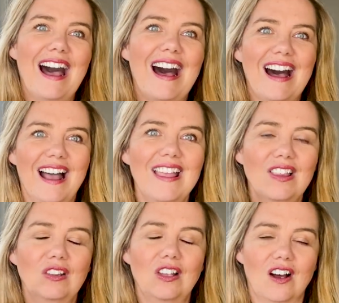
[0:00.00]
I
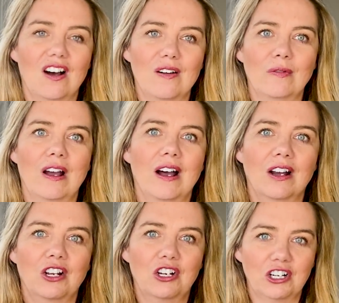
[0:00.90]
love a
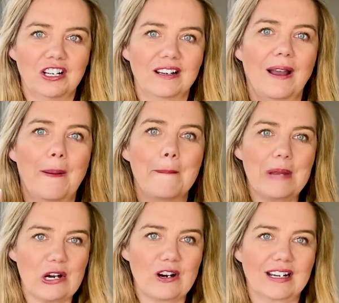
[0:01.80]
good
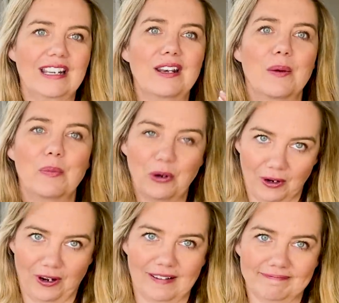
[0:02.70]
American
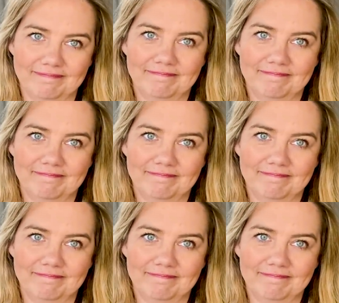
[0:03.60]
burger.